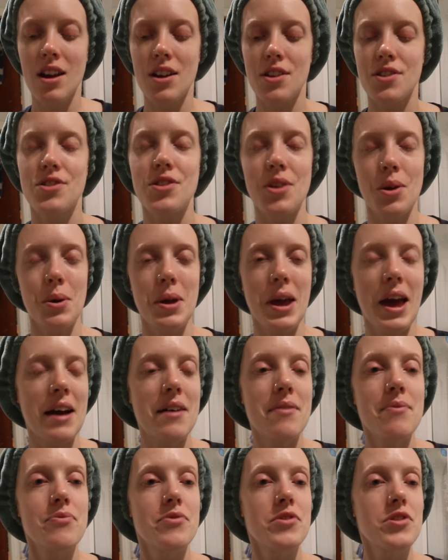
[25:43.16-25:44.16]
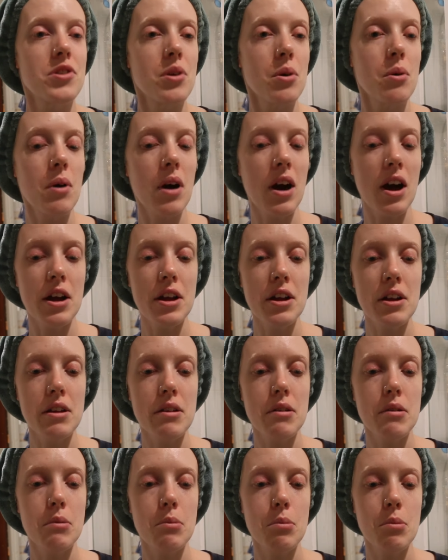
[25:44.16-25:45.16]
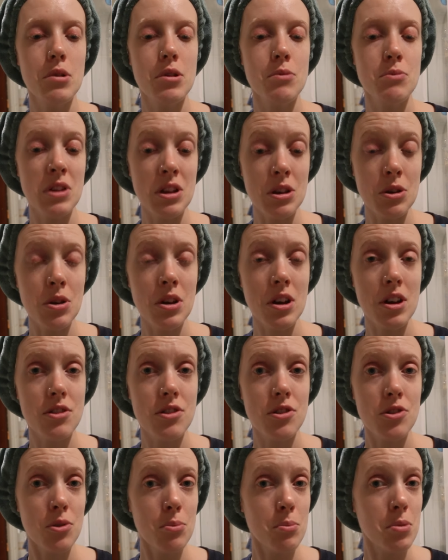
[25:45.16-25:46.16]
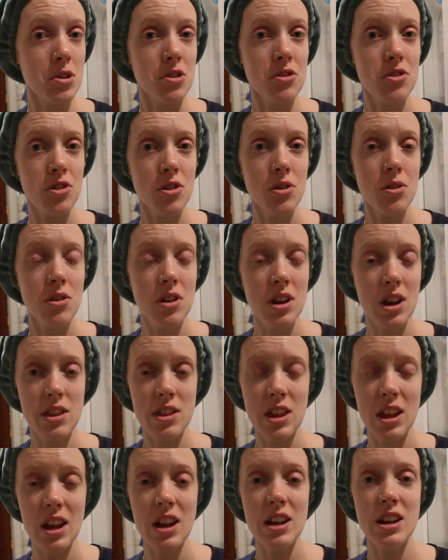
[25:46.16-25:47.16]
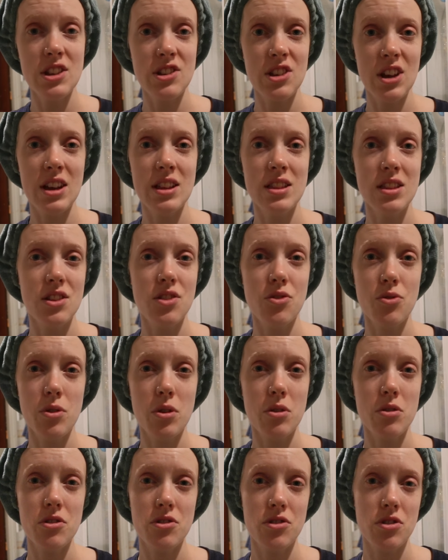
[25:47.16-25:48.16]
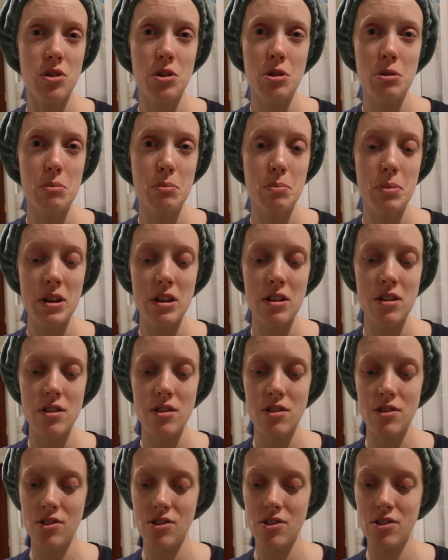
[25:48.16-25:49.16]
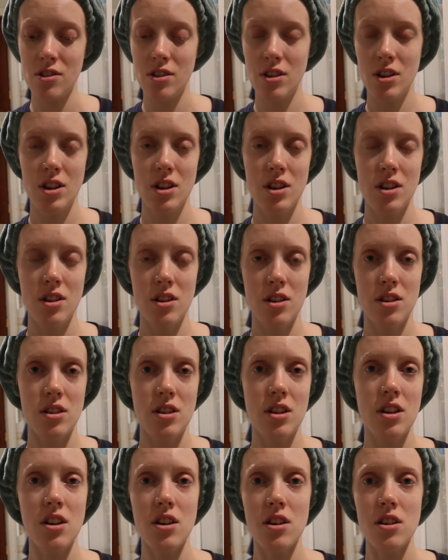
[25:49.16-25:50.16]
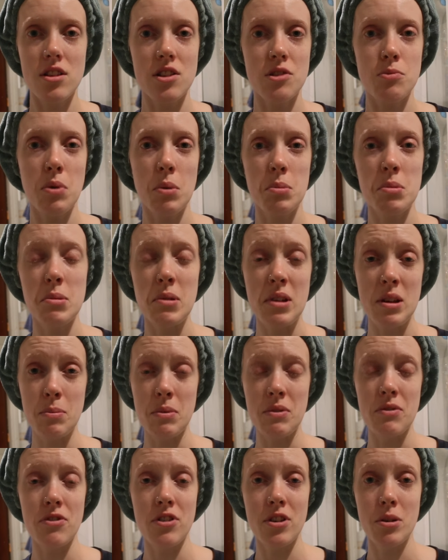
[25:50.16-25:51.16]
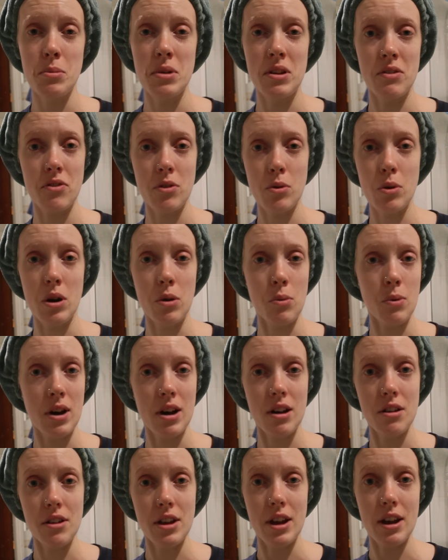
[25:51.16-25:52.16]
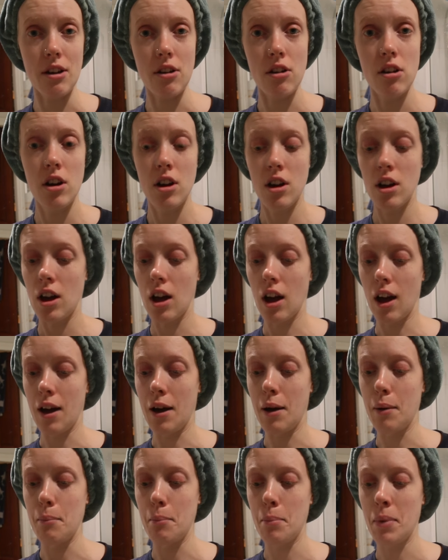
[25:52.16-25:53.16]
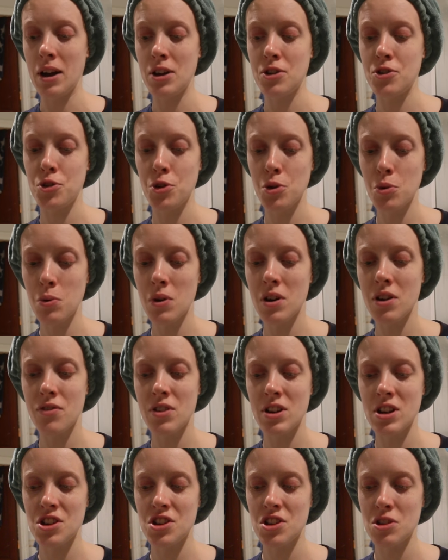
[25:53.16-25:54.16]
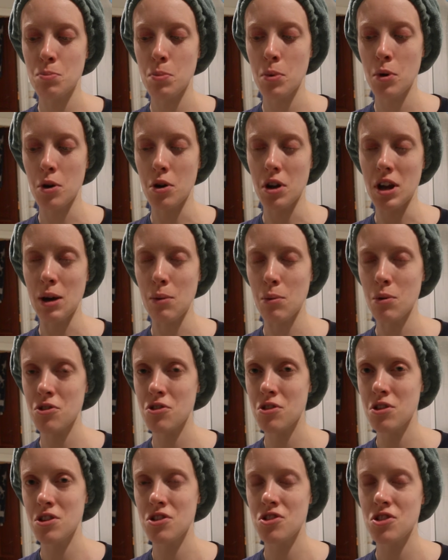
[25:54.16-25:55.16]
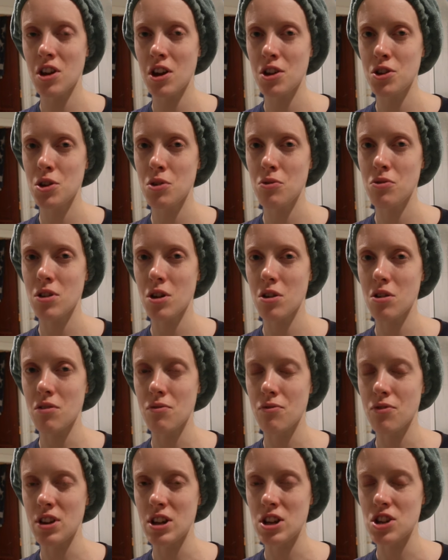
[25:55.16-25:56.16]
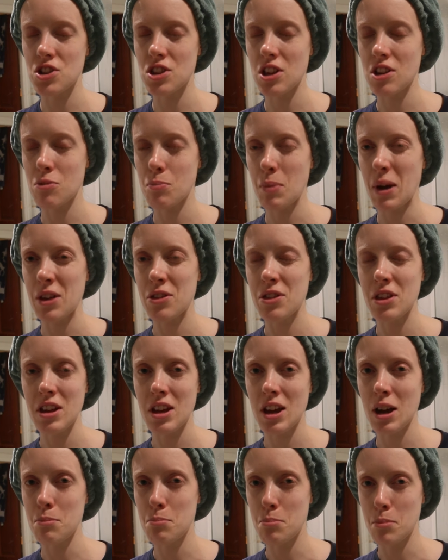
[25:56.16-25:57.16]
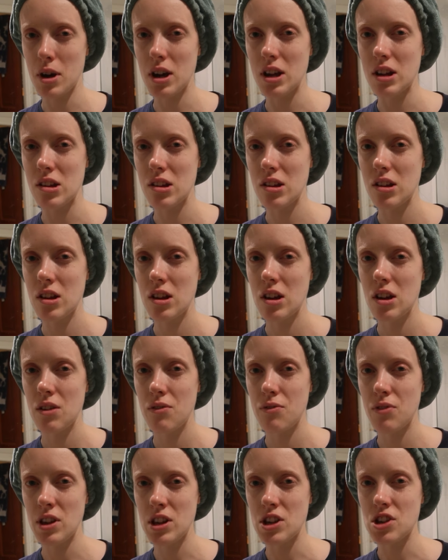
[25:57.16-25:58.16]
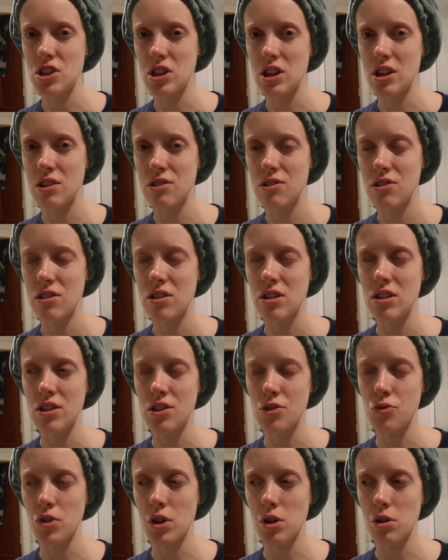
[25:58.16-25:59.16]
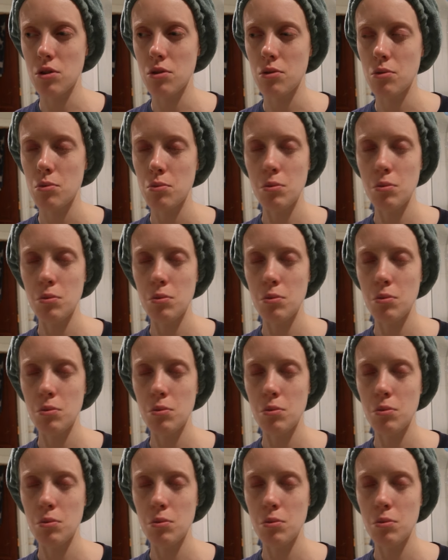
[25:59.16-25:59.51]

So yeah, so I will update you guys at some point soon. I think I need to end this vlog soon because your girl has probably been filming it for quite a while now. Um, but I do want to finish this book. I was going to start a new vlog and finish this, but I think I might finish this in this vlog.